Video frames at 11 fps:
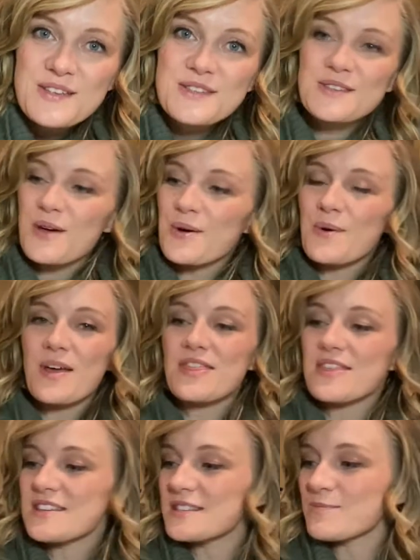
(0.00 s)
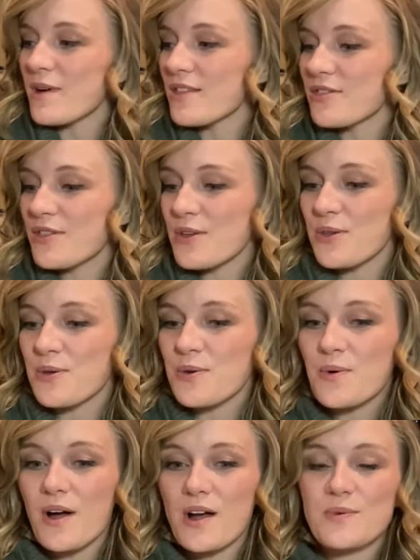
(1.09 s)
So this month you are